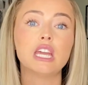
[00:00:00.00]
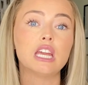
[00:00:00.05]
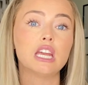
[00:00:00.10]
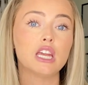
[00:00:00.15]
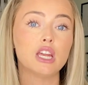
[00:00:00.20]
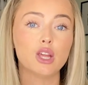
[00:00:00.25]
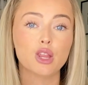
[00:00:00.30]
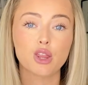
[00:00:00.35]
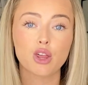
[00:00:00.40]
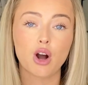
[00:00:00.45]

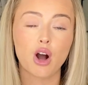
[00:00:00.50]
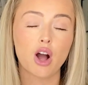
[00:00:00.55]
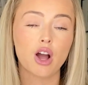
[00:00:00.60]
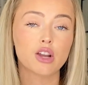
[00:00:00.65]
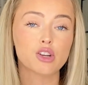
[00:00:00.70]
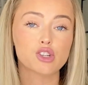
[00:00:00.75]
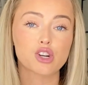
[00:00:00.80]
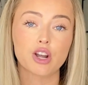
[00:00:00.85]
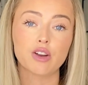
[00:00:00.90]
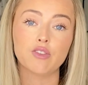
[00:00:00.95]
He
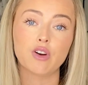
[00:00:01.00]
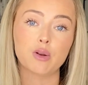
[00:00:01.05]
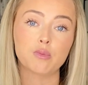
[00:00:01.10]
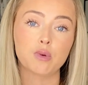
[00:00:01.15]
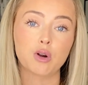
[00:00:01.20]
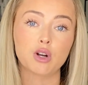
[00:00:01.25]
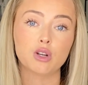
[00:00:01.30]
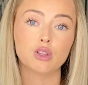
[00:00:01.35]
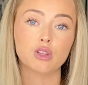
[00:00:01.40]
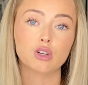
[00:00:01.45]
thought Trayvon
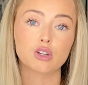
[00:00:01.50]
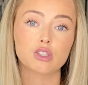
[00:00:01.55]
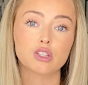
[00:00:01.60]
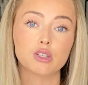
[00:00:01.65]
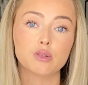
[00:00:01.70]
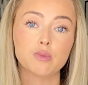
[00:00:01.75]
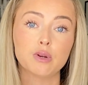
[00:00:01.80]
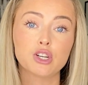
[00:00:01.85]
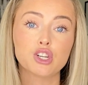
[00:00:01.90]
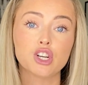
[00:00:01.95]
Martin looked
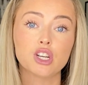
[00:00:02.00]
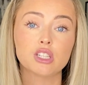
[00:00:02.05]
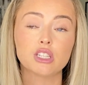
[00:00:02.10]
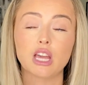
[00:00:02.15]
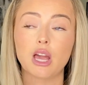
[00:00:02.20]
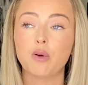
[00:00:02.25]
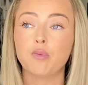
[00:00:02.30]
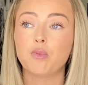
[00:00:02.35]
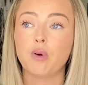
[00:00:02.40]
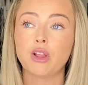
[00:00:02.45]
suspicious,
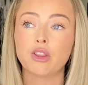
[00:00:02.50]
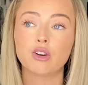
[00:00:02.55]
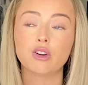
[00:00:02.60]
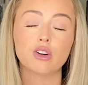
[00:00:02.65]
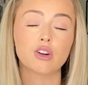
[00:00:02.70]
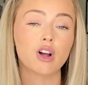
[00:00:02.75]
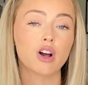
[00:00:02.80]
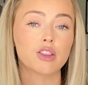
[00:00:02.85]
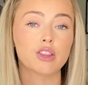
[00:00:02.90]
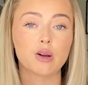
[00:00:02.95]
and whether
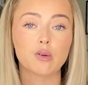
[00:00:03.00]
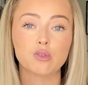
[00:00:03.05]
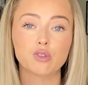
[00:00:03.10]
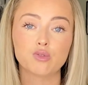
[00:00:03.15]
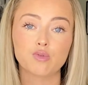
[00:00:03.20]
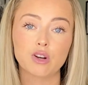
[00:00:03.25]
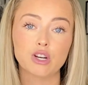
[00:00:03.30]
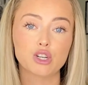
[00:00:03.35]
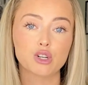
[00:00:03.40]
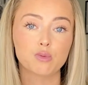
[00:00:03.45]
or not that
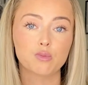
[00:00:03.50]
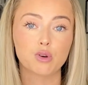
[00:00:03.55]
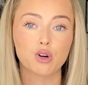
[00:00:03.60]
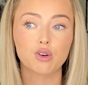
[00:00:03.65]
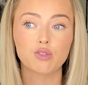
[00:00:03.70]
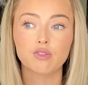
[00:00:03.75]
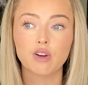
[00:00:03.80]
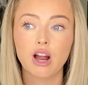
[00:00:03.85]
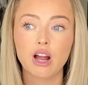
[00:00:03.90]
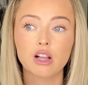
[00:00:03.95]
was racial
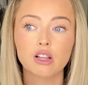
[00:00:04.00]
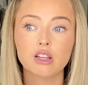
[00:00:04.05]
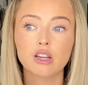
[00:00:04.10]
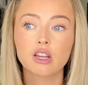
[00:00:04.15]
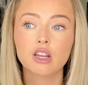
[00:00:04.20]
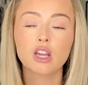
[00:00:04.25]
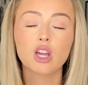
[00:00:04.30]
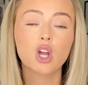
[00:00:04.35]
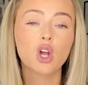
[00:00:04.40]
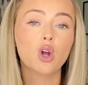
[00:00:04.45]

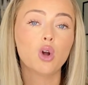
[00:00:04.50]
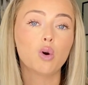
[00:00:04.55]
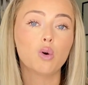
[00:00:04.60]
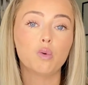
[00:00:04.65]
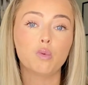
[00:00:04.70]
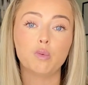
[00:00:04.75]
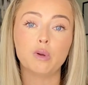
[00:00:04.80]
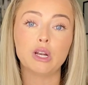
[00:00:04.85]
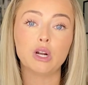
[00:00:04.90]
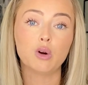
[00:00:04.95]
profiling,
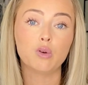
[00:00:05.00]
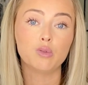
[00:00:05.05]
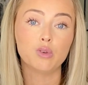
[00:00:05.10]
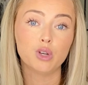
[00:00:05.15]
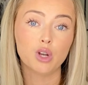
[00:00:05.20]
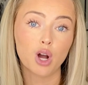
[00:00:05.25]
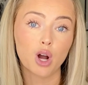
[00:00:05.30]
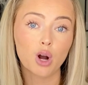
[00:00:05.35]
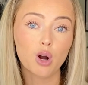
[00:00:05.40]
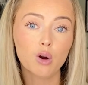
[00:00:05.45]
we
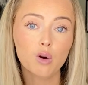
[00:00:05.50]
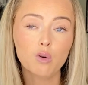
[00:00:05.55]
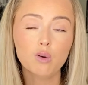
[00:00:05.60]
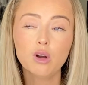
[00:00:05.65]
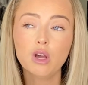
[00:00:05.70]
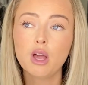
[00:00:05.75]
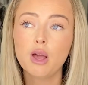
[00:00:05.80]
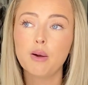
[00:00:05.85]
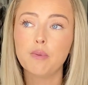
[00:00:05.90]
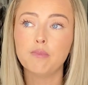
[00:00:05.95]
don't
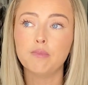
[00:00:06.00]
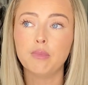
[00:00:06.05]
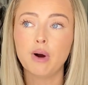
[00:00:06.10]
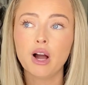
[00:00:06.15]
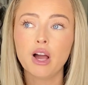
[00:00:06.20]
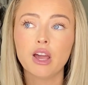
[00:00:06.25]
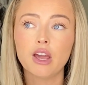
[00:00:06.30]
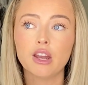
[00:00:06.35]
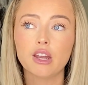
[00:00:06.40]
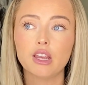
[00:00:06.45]
know.
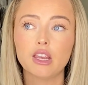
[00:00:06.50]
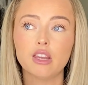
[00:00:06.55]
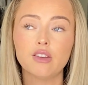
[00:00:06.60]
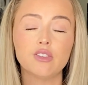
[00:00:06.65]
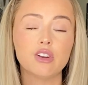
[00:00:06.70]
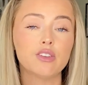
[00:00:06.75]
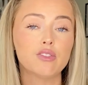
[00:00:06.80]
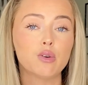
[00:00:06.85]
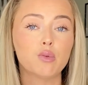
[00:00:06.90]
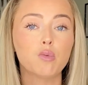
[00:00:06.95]
But
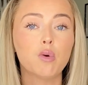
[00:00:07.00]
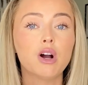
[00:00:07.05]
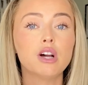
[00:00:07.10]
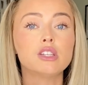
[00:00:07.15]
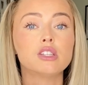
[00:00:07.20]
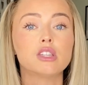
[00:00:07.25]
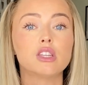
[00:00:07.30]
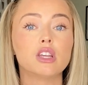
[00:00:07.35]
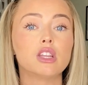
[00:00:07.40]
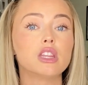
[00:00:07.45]
even if it
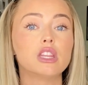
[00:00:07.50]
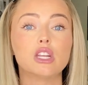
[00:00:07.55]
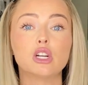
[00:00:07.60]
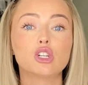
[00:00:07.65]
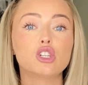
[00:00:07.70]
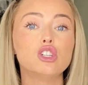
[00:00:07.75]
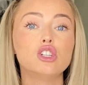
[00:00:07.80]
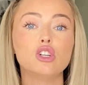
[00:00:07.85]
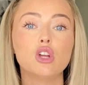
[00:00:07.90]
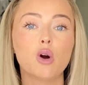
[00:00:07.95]
was, that
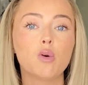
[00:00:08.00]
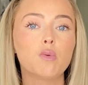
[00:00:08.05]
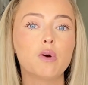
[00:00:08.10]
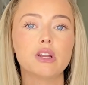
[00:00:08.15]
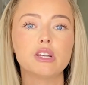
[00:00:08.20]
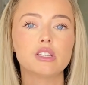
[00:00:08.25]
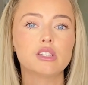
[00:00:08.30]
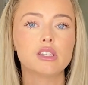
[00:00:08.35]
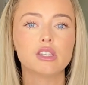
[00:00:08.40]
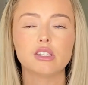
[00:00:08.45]
there's no
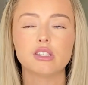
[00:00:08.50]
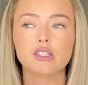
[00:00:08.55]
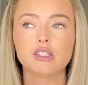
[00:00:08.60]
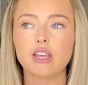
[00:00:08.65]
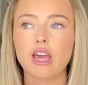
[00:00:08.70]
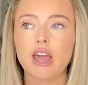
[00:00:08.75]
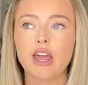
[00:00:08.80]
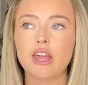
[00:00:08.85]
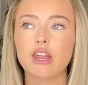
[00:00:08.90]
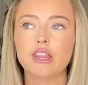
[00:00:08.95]
one to
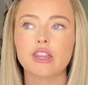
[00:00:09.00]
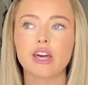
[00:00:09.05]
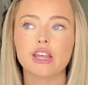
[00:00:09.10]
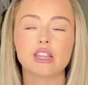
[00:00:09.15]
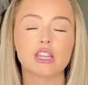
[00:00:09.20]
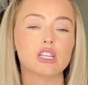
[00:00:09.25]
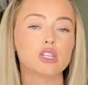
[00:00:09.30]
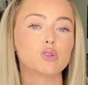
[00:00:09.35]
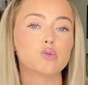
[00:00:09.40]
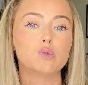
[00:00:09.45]
say
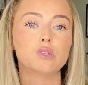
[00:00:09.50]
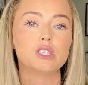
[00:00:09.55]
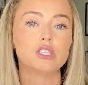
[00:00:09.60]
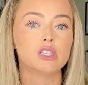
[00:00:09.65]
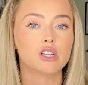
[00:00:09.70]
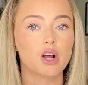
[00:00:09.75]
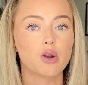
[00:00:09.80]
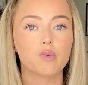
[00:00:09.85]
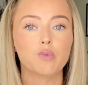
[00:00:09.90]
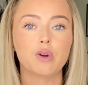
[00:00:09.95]
that this was
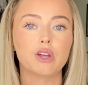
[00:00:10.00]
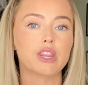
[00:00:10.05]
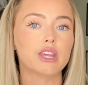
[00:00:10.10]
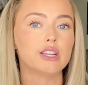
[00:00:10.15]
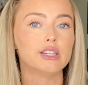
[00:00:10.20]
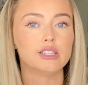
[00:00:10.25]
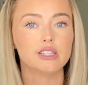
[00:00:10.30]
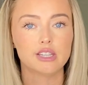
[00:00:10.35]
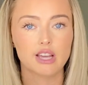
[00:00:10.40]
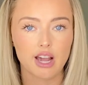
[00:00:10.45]
done with
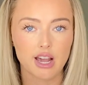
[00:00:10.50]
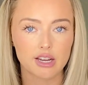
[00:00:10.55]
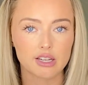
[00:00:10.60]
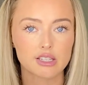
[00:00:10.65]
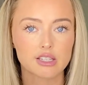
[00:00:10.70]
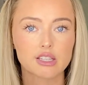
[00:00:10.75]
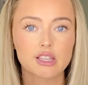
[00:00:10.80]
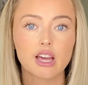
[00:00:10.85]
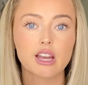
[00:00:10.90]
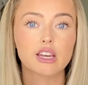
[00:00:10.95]

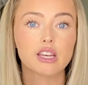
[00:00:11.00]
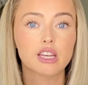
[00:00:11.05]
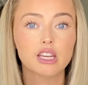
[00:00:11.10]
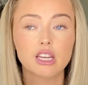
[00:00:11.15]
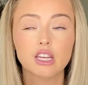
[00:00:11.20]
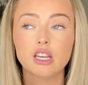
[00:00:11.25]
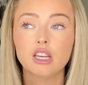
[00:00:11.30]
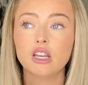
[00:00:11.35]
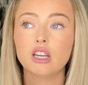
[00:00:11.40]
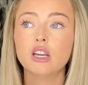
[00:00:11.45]
intent, that
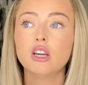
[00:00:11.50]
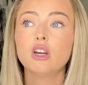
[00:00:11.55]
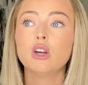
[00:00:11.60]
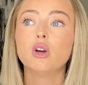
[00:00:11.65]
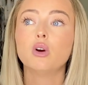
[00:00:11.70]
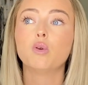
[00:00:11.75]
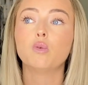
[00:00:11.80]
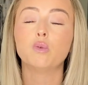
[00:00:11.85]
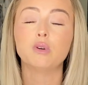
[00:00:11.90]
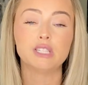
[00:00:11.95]
he
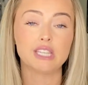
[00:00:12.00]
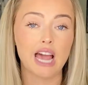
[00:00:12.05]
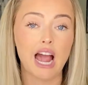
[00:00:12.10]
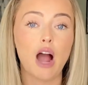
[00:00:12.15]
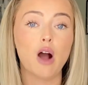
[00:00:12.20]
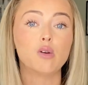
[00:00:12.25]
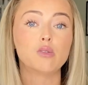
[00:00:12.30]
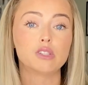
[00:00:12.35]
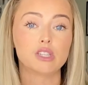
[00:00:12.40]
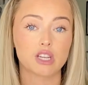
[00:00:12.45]
was
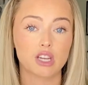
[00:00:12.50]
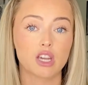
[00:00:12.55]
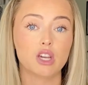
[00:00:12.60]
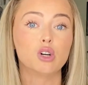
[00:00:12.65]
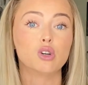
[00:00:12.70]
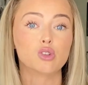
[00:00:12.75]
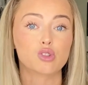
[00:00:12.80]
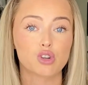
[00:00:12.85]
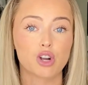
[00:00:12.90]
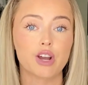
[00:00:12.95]
out to
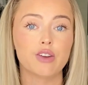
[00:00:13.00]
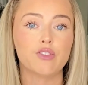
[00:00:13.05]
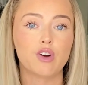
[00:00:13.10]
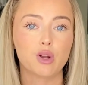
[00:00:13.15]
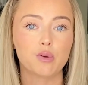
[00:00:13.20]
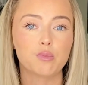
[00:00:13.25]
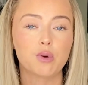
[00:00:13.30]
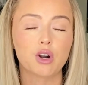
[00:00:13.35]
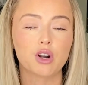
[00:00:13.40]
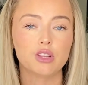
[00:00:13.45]
kill
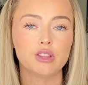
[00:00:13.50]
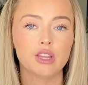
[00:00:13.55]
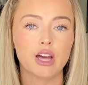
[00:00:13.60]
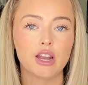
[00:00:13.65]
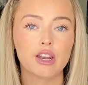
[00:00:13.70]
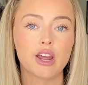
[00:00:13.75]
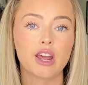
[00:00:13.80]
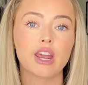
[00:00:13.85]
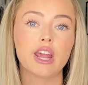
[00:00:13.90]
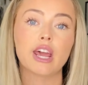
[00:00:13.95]
Trayvon Martin
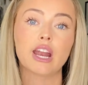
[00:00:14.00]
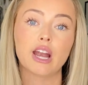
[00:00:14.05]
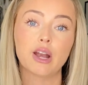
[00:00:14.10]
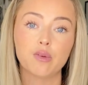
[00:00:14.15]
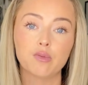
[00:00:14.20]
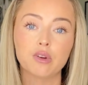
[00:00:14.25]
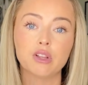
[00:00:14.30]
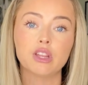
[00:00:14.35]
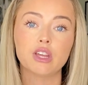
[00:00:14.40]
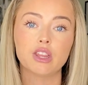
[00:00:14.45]
that night. And I
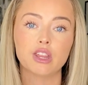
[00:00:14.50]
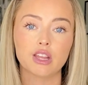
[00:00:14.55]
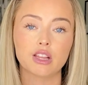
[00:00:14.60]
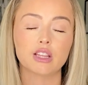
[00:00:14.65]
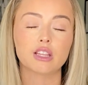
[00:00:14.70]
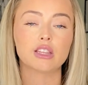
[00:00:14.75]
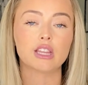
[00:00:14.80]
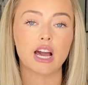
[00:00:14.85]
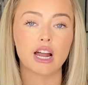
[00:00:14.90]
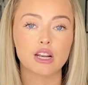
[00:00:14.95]
really think
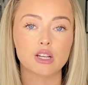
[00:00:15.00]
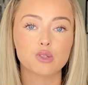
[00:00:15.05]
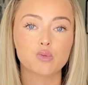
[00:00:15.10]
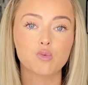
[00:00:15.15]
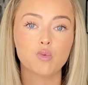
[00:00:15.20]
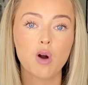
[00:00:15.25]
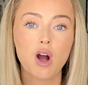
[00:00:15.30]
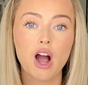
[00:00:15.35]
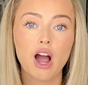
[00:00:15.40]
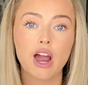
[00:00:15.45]
that that is
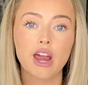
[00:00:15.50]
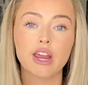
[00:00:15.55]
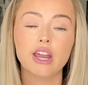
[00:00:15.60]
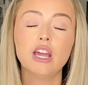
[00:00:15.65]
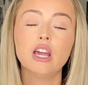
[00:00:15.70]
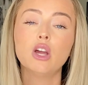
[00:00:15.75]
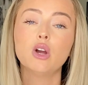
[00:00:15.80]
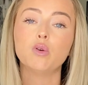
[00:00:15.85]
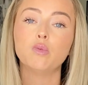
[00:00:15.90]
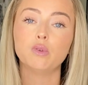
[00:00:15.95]

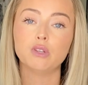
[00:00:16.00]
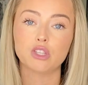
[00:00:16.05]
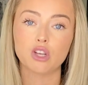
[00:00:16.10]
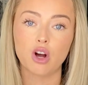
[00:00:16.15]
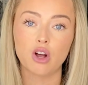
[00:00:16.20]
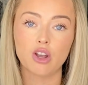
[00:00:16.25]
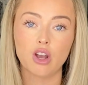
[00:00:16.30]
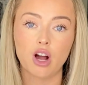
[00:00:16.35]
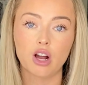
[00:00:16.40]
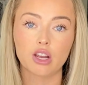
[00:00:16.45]
why we
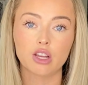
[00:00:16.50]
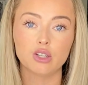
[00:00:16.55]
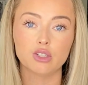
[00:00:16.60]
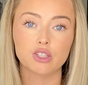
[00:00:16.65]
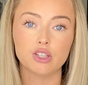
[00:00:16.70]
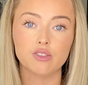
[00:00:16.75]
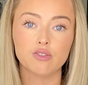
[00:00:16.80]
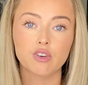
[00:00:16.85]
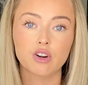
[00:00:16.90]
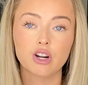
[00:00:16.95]
saw a not
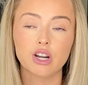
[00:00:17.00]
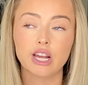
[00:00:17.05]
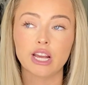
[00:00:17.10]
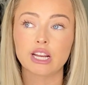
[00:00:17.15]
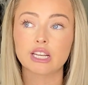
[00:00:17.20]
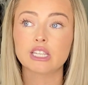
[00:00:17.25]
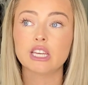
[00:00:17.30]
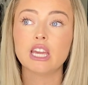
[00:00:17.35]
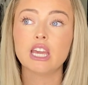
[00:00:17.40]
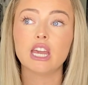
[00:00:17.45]
guilty
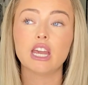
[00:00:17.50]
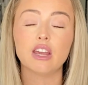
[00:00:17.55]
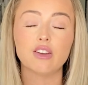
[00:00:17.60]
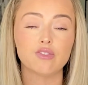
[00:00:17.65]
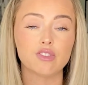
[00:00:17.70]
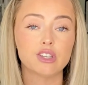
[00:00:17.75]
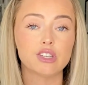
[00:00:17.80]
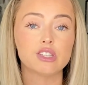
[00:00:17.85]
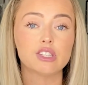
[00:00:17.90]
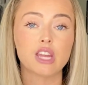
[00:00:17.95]
verdict.
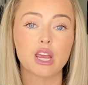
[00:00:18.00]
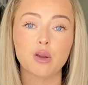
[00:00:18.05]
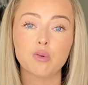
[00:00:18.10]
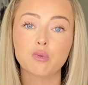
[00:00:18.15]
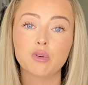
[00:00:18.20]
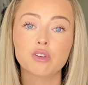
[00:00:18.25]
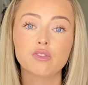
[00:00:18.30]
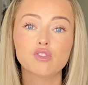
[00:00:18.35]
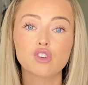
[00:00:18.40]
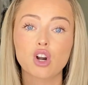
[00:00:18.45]
If the state
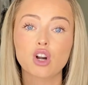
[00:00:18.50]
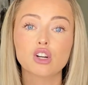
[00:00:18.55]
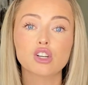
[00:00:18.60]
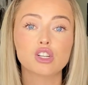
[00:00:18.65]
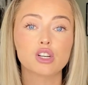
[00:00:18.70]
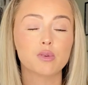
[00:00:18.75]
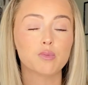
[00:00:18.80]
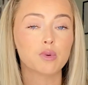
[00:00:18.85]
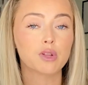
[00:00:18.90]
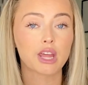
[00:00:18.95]
would have
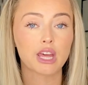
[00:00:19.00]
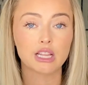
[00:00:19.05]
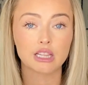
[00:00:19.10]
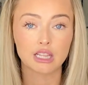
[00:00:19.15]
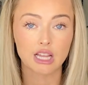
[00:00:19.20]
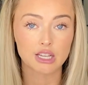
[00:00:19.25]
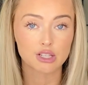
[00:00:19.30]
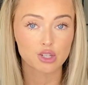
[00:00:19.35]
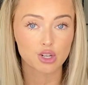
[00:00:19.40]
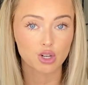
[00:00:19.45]
charged him with a
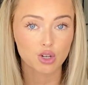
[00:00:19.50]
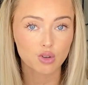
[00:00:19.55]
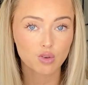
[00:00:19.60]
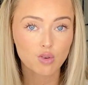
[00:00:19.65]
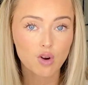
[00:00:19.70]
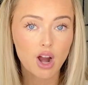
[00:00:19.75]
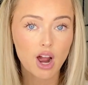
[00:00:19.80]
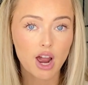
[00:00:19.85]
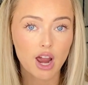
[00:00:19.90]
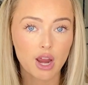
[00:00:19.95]
lesser
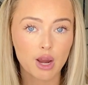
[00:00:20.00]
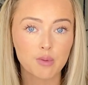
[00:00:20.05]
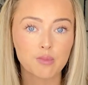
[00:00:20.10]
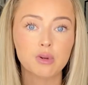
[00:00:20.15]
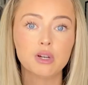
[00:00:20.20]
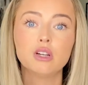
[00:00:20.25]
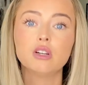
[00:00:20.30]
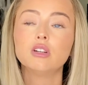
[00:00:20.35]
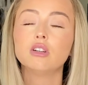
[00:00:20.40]
crime,